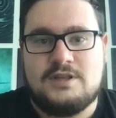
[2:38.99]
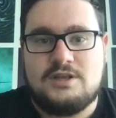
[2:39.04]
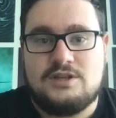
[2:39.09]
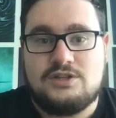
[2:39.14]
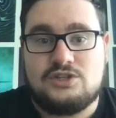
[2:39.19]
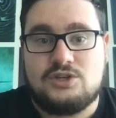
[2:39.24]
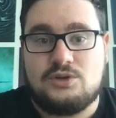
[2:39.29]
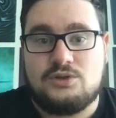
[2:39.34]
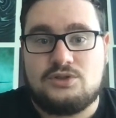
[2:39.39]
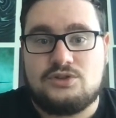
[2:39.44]

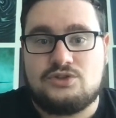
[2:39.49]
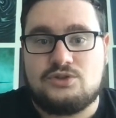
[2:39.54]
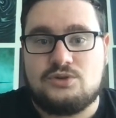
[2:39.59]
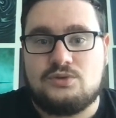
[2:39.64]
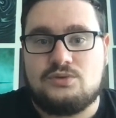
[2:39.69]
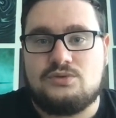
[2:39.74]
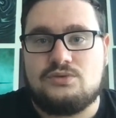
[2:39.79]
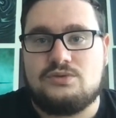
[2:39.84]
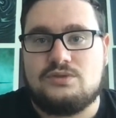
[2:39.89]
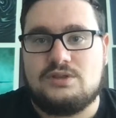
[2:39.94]
So
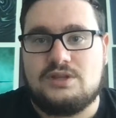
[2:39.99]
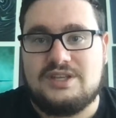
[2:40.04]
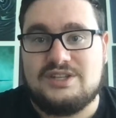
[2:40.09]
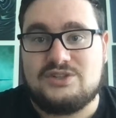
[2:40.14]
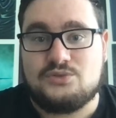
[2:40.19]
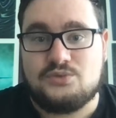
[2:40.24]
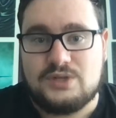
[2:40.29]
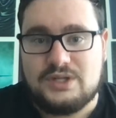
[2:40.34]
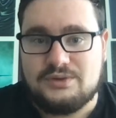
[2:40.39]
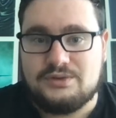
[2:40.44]
it's
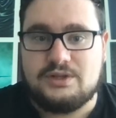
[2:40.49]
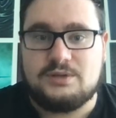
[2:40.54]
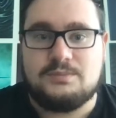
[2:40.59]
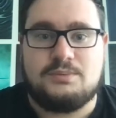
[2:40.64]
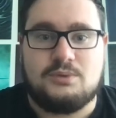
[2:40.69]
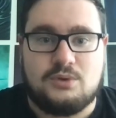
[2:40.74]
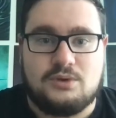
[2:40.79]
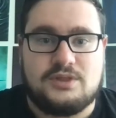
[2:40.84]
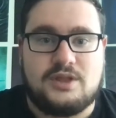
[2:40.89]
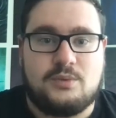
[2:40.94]
really, really
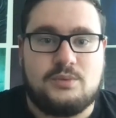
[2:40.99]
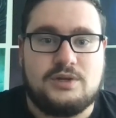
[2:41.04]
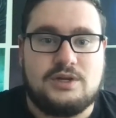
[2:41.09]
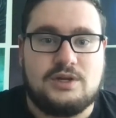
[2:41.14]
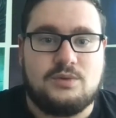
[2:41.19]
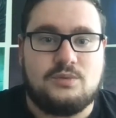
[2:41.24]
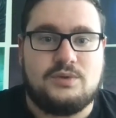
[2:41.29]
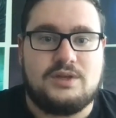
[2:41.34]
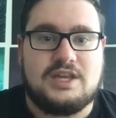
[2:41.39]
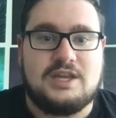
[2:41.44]
important that
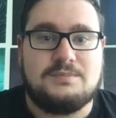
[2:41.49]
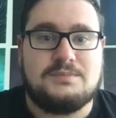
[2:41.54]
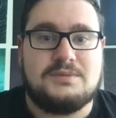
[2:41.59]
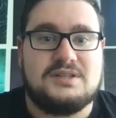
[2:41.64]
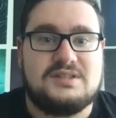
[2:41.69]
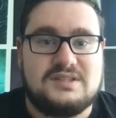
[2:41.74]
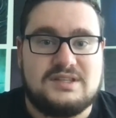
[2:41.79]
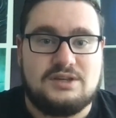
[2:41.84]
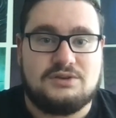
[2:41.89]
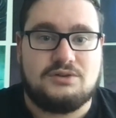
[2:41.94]
we keep these
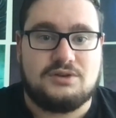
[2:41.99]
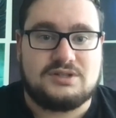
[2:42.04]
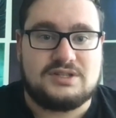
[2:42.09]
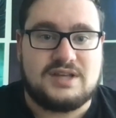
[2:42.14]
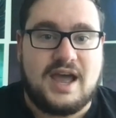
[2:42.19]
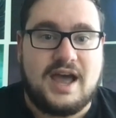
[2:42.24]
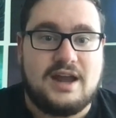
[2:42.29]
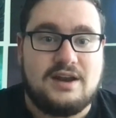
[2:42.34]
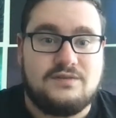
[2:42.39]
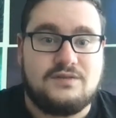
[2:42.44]
secrets
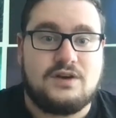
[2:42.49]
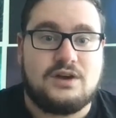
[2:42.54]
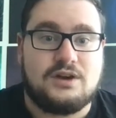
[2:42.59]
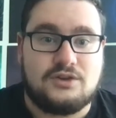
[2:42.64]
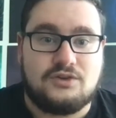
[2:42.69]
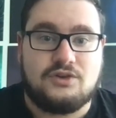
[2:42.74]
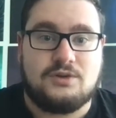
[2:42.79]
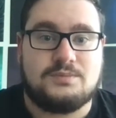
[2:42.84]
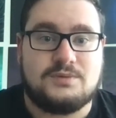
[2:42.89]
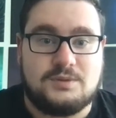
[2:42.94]
out of
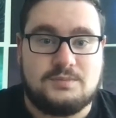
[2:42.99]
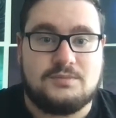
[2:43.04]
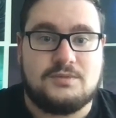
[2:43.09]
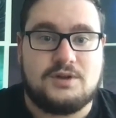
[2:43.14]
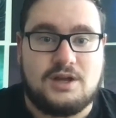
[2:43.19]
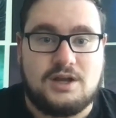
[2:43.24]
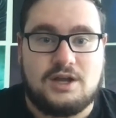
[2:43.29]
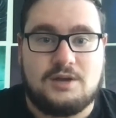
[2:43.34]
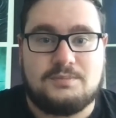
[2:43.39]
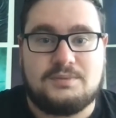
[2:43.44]
unencrypted
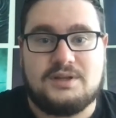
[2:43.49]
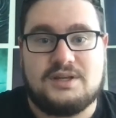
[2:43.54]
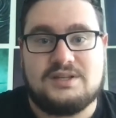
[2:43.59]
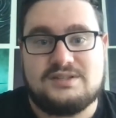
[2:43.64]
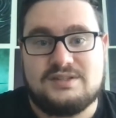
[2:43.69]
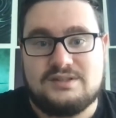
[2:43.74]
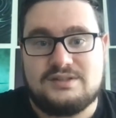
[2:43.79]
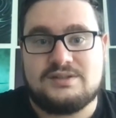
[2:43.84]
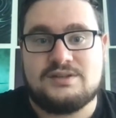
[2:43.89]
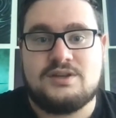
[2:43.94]

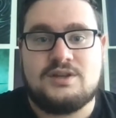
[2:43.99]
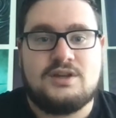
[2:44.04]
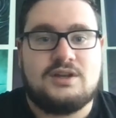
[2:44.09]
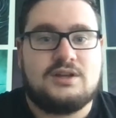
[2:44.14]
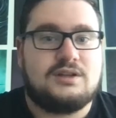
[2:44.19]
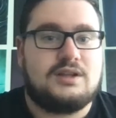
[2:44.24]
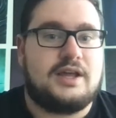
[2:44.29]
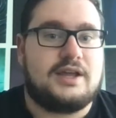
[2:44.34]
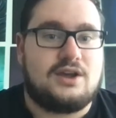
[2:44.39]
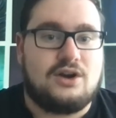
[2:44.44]
places
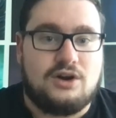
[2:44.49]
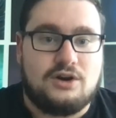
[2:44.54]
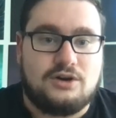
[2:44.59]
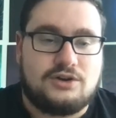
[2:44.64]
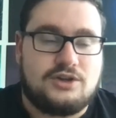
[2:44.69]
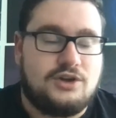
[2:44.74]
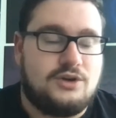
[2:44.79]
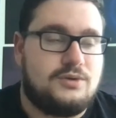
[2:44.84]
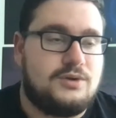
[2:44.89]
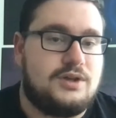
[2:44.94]
like
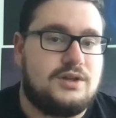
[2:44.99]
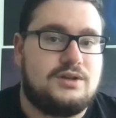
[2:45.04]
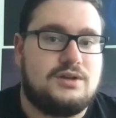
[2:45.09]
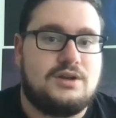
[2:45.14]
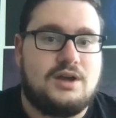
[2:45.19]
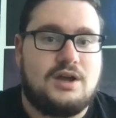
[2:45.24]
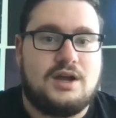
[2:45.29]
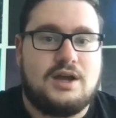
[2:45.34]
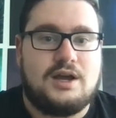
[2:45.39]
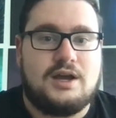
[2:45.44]
hard-coded
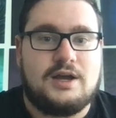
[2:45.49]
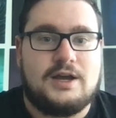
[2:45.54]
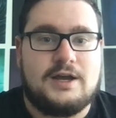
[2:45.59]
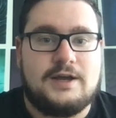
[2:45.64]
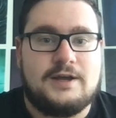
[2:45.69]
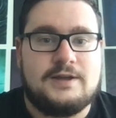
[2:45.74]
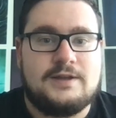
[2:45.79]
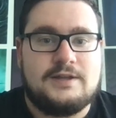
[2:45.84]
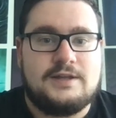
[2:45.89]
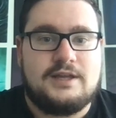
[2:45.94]

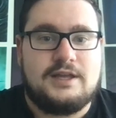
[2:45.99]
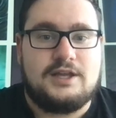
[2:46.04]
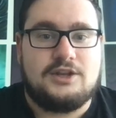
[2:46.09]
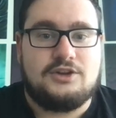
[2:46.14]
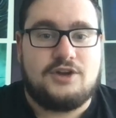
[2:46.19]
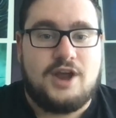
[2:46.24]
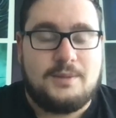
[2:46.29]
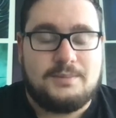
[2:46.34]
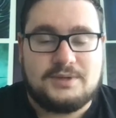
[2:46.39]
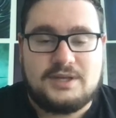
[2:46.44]
in
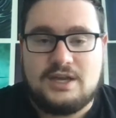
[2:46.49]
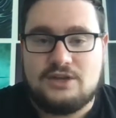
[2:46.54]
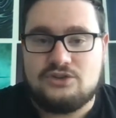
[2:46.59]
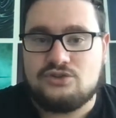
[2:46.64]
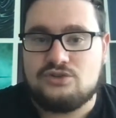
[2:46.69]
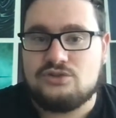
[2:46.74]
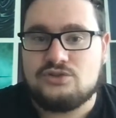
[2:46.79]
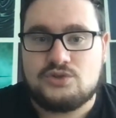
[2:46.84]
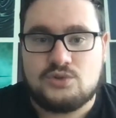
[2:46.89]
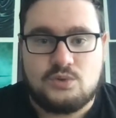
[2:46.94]
your
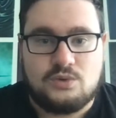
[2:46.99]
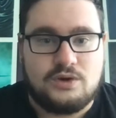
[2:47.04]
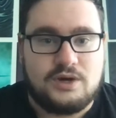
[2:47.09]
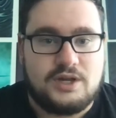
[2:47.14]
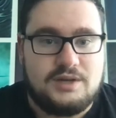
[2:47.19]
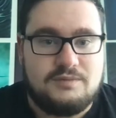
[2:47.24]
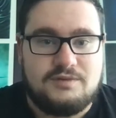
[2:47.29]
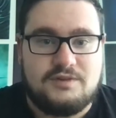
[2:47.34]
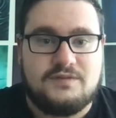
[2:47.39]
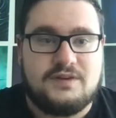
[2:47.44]
applications or
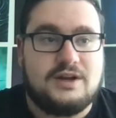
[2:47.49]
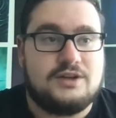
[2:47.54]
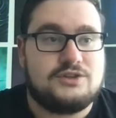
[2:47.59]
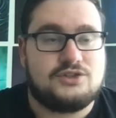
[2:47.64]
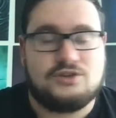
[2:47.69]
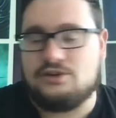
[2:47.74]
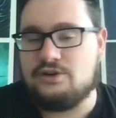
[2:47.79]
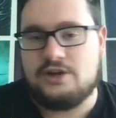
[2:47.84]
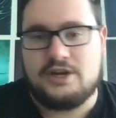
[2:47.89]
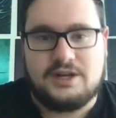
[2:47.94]
env files
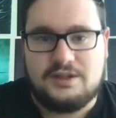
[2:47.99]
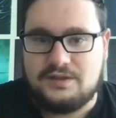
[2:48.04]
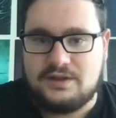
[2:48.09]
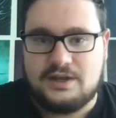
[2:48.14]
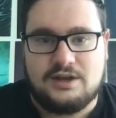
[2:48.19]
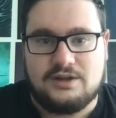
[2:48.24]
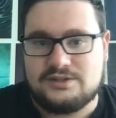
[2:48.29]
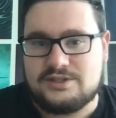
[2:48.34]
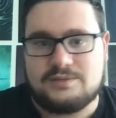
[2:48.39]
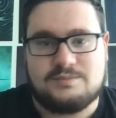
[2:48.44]
or anything
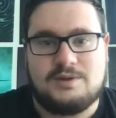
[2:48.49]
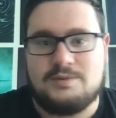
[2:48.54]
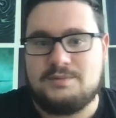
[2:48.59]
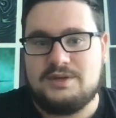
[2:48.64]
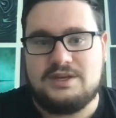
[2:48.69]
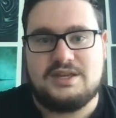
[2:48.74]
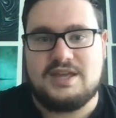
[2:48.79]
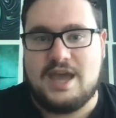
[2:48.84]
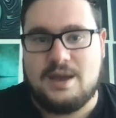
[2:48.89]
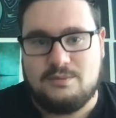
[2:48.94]
else, like maybe
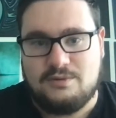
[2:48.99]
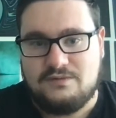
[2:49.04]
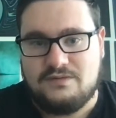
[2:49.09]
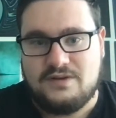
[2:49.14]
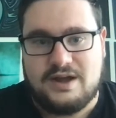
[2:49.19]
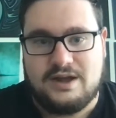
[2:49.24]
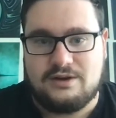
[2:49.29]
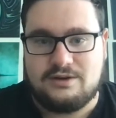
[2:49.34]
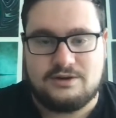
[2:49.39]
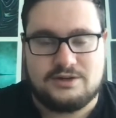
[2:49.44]
a YAML
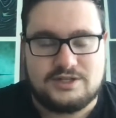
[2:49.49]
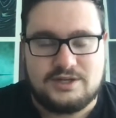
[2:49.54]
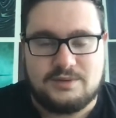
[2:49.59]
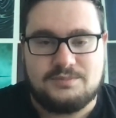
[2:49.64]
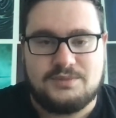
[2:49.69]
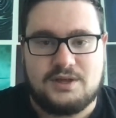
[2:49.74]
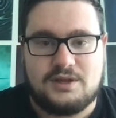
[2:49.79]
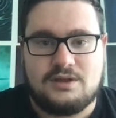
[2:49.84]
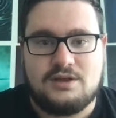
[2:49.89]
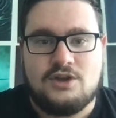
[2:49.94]
file or
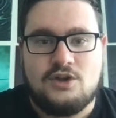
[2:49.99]
something.